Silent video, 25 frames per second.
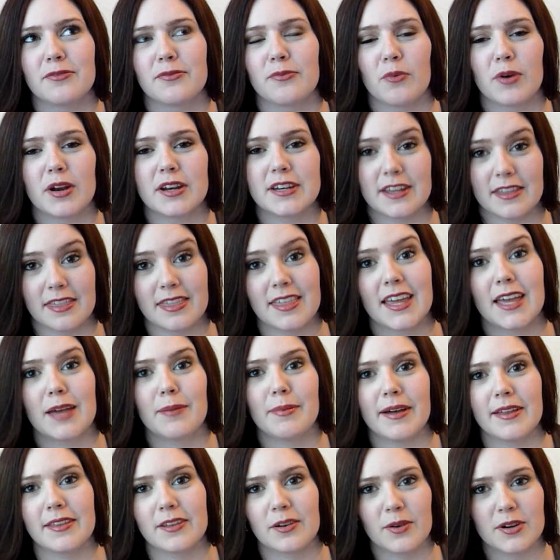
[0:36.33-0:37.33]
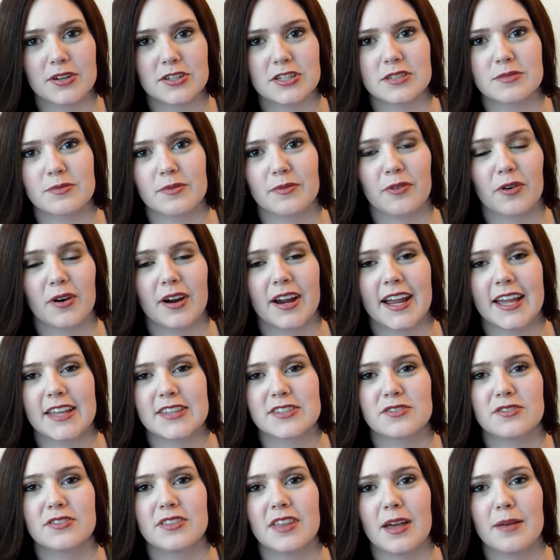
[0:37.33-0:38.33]
wanted to think about the questions before I
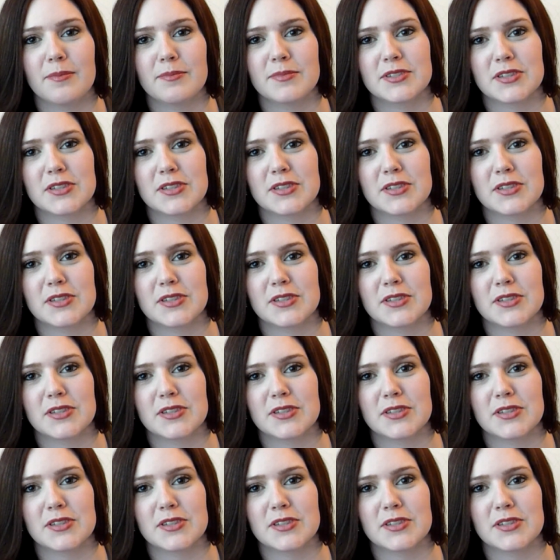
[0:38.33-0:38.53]
answered them,